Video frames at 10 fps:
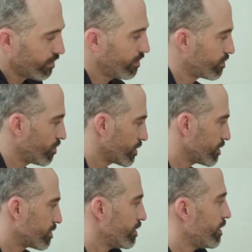So you
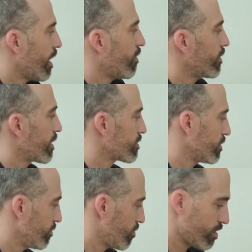can see how it
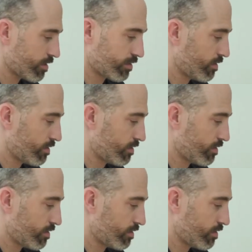actually works.